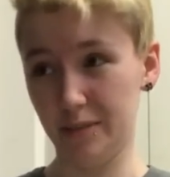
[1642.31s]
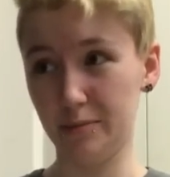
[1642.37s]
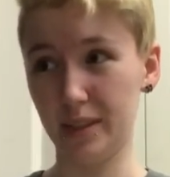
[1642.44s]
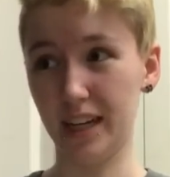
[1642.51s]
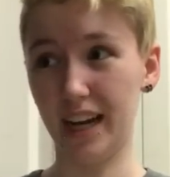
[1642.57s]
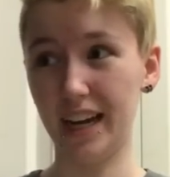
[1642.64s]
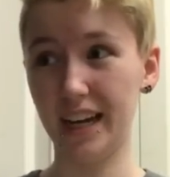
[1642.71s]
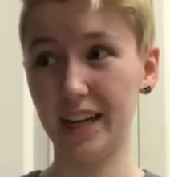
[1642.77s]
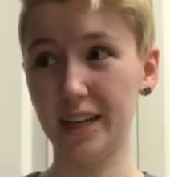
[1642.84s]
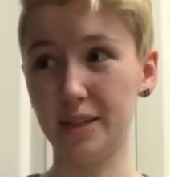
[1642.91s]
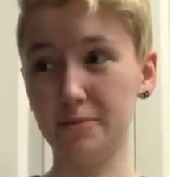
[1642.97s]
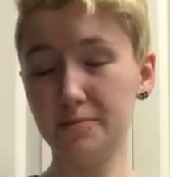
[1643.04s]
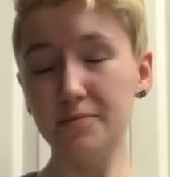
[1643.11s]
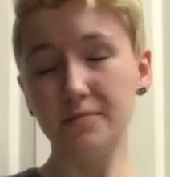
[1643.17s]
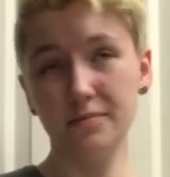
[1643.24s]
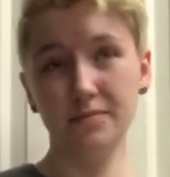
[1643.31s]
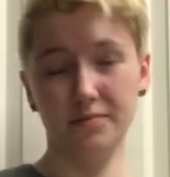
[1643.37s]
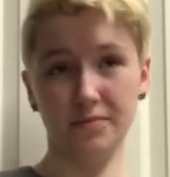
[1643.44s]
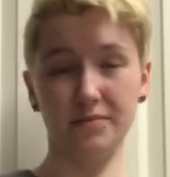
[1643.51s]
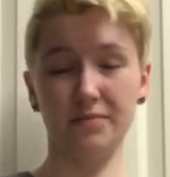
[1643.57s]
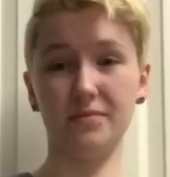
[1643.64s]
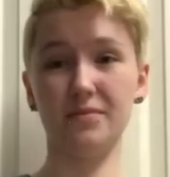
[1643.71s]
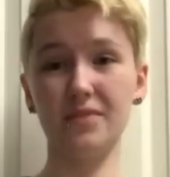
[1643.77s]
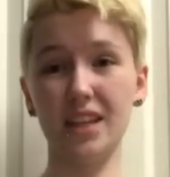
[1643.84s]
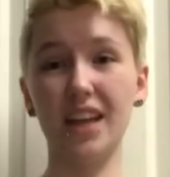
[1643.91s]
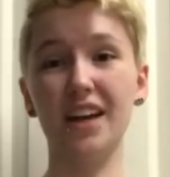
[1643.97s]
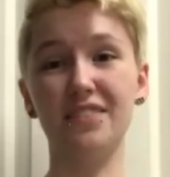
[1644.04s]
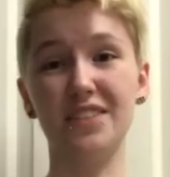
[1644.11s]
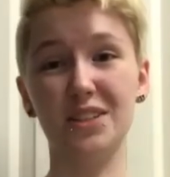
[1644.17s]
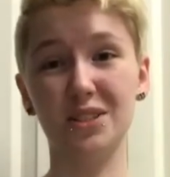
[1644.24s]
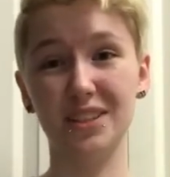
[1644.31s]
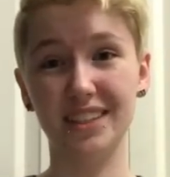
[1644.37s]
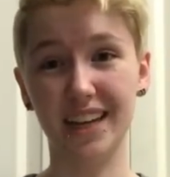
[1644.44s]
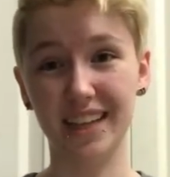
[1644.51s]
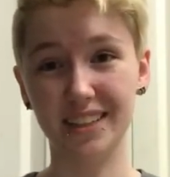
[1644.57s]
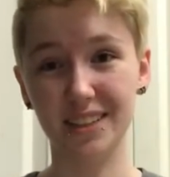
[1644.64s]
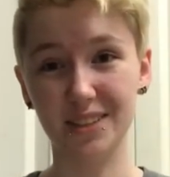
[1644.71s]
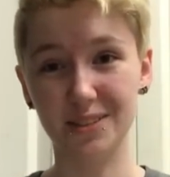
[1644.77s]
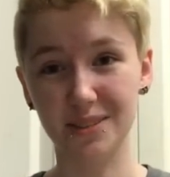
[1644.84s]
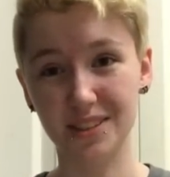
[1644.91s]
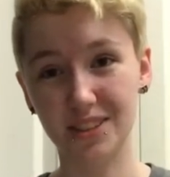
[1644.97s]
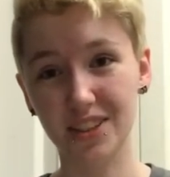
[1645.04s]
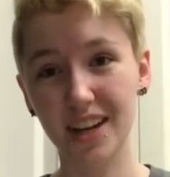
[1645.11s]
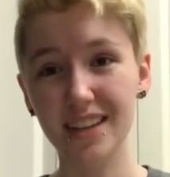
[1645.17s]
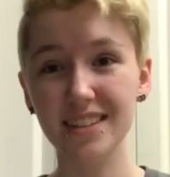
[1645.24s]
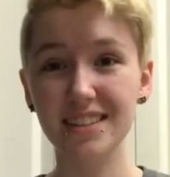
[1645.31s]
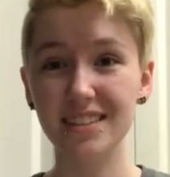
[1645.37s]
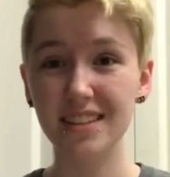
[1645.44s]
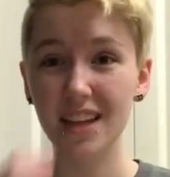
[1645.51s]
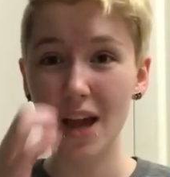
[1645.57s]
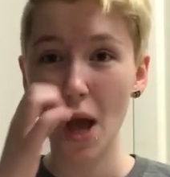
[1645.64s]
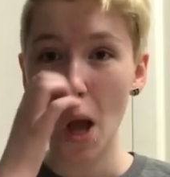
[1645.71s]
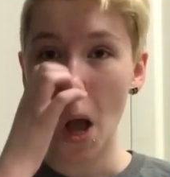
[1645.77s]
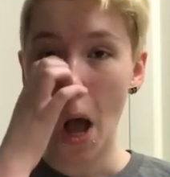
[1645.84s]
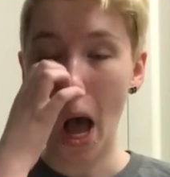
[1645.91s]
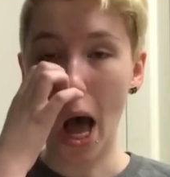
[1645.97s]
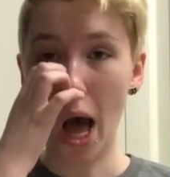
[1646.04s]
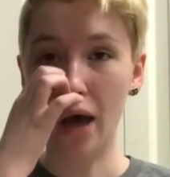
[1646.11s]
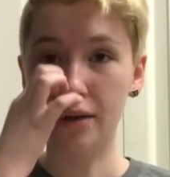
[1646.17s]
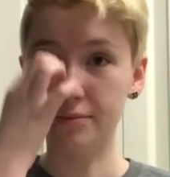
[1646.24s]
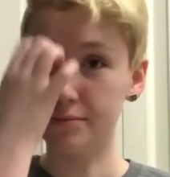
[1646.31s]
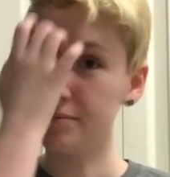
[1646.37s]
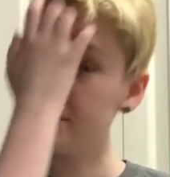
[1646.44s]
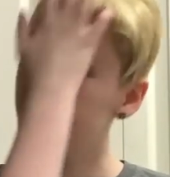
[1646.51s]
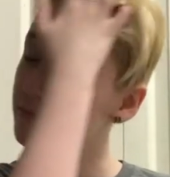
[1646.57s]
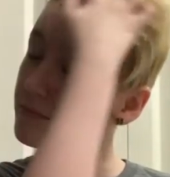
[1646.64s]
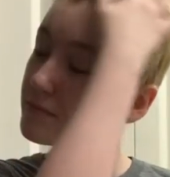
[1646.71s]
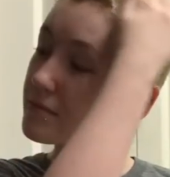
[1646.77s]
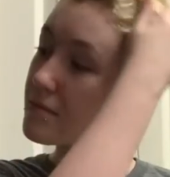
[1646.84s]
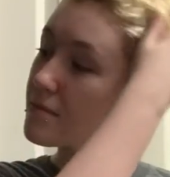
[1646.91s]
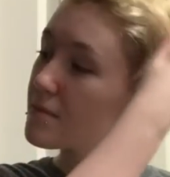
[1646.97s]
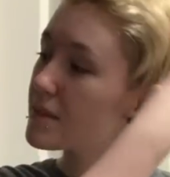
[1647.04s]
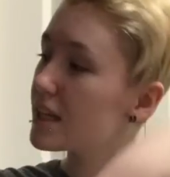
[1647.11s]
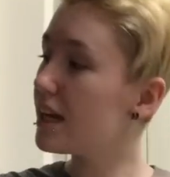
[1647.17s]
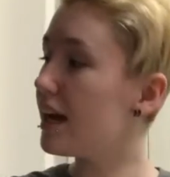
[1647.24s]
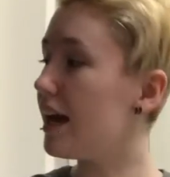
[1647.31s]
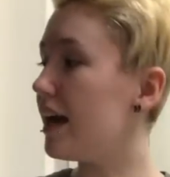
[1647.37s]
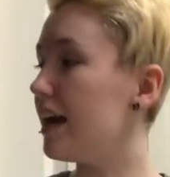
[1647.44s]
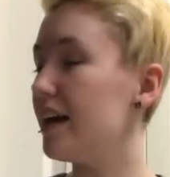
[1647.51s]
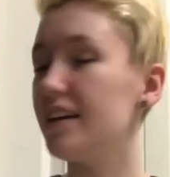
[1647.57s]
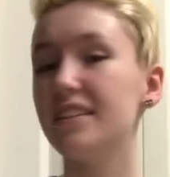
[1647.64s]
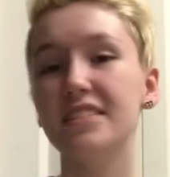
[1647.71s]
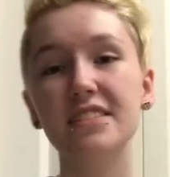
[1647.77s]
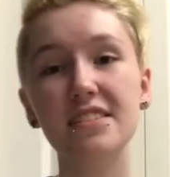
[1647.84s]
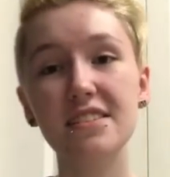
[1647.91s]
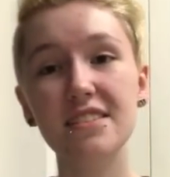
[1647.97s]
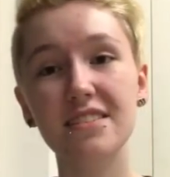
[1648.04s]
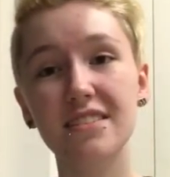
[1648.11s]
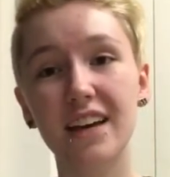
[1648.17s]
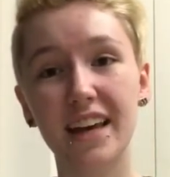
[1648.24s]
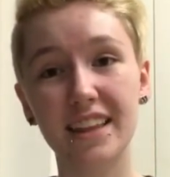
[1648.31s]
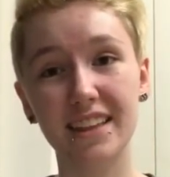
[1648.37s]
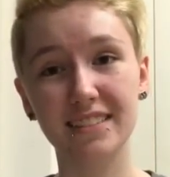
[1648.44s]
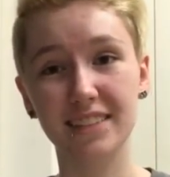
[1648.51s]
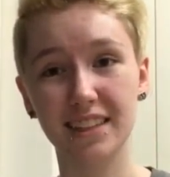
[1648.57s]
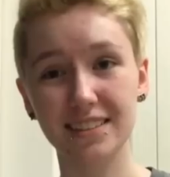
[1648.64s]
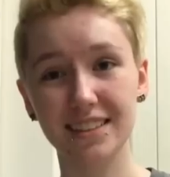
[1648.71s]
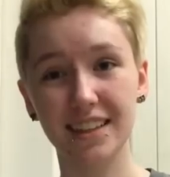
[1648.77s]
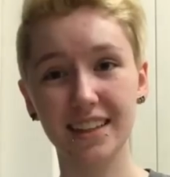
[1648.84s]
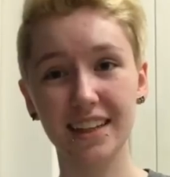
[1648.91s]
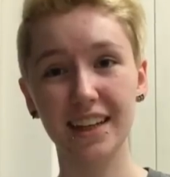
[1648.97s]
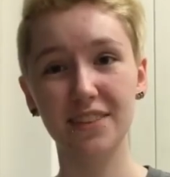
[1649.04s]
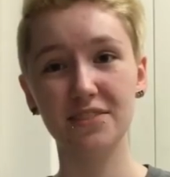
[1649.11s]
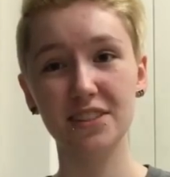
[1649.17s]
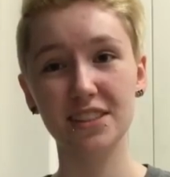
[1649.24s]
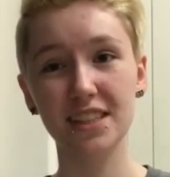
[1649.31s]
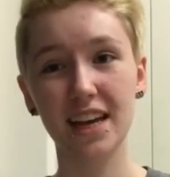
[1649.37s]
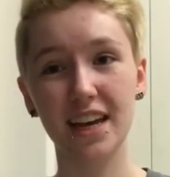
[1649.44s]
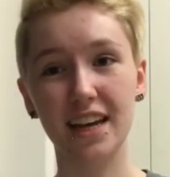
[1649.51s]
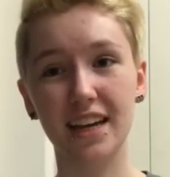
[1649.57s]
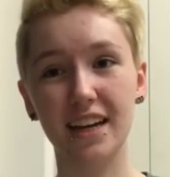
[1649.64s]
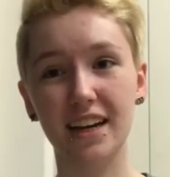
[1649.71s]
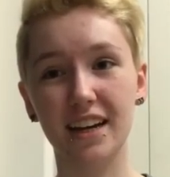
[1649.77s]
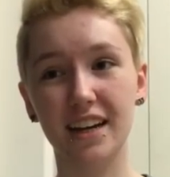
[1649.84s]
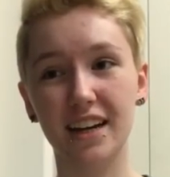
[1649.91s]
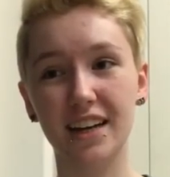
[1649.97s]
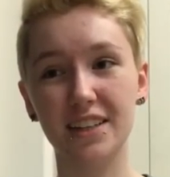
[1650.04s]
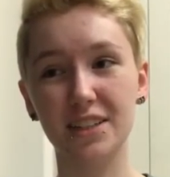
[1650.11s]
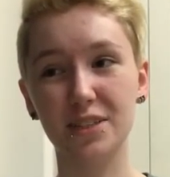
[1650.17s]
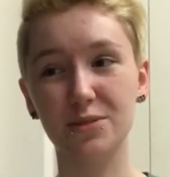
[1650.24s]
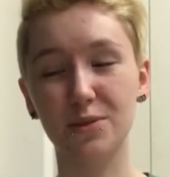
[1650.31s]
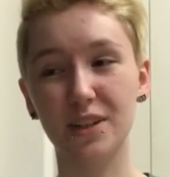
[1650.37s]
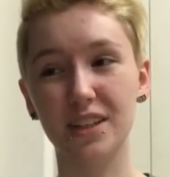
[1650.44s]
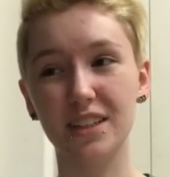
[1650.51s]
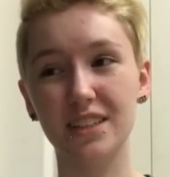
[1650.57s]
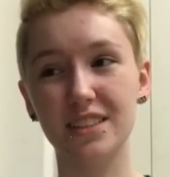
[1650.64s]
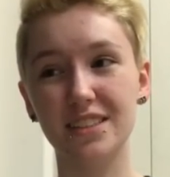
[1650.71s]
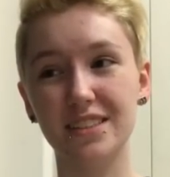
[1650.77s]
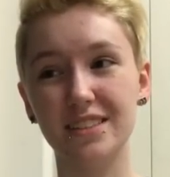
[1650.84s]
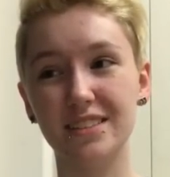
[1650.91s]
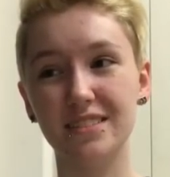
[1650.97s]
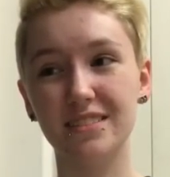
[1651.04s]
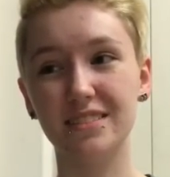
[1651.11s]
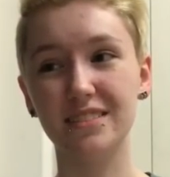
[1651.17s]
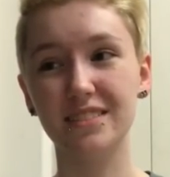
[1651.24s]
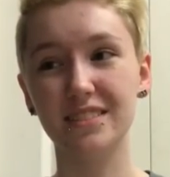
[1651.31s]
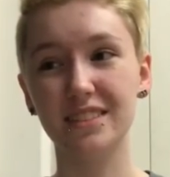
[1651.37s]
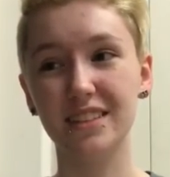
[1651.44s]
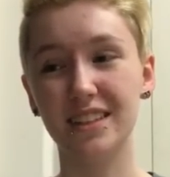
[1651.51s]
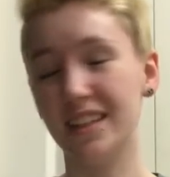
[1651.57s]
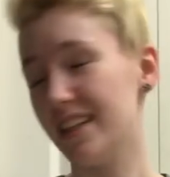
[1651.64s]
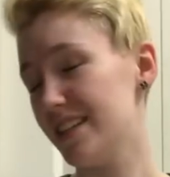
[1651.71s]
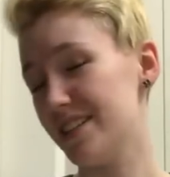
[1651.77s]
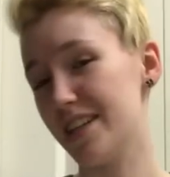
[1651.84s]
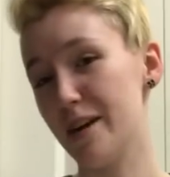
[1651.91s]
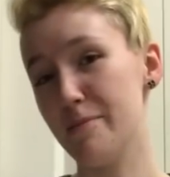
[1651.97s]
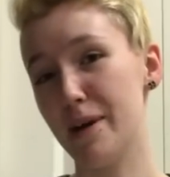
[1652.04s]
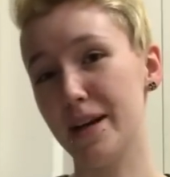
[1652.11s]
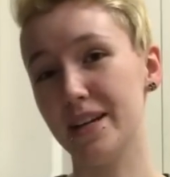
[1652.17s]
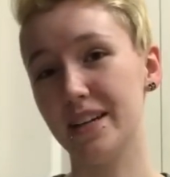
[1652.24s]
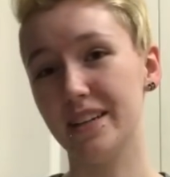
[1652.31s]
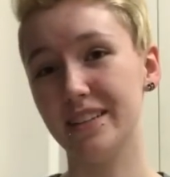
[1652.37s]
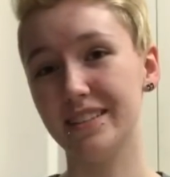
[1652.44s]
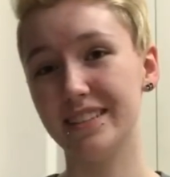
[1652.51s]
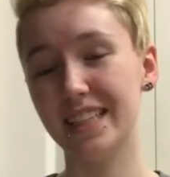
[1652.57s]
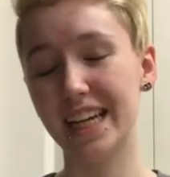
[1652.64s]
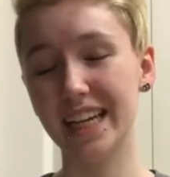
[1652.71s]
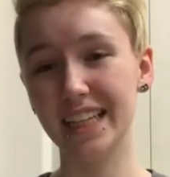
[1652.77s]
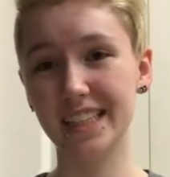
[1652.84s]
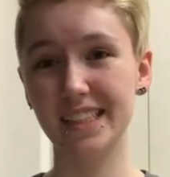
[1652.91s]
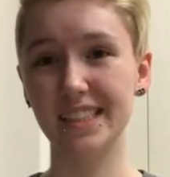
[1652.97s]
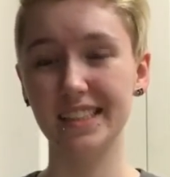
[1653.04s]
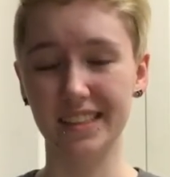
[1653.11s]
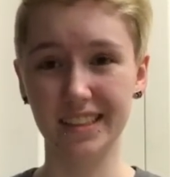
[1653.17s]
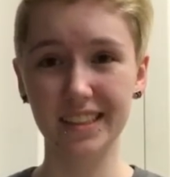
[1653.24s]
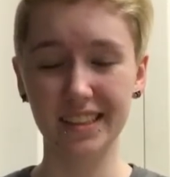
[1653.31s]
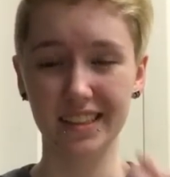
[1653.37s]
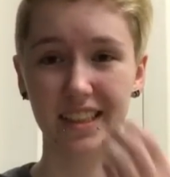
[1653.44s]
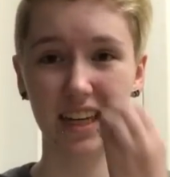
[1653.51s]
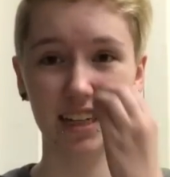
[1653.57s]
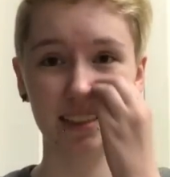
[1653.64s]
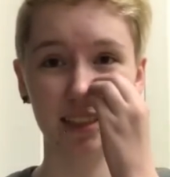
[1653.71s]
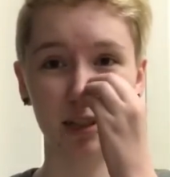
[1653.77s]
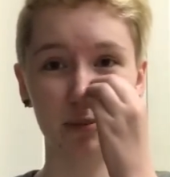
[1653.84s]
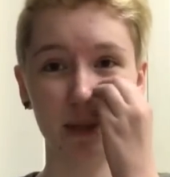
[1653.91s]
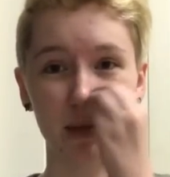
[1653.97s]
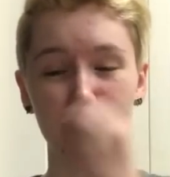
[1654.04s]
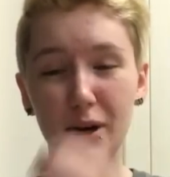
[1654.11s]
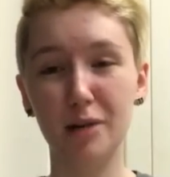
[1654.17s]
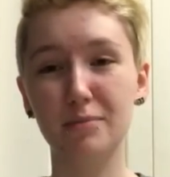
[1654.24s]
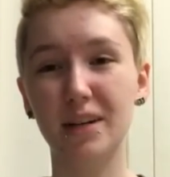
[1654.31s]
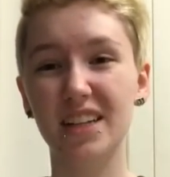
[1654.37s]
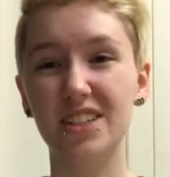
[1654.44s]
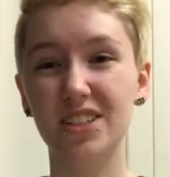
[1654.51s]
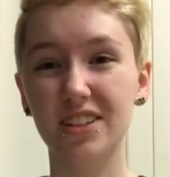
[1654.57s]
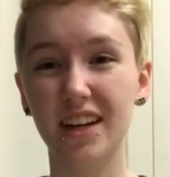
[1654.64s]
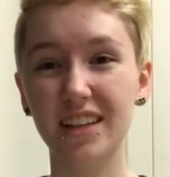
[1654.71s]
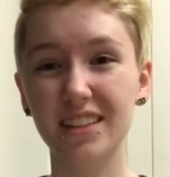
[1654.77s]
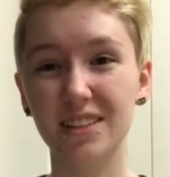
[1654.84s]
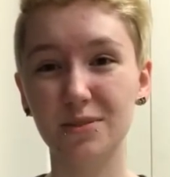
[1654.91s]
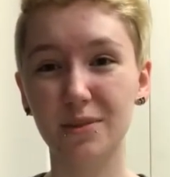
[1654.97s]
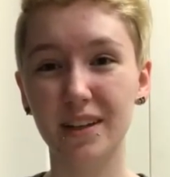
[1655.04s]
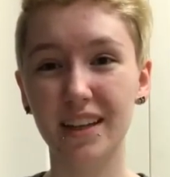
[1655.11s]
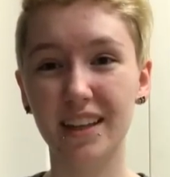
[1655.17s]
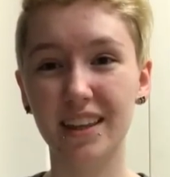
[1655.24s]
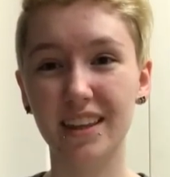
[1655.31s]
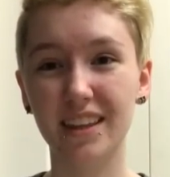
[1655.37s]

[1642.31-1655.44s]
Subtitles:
But I am officially diagnosed with Tourette's. And I think that's all I have to say. I just wanted to share my tics and a little bit about my Tourette's with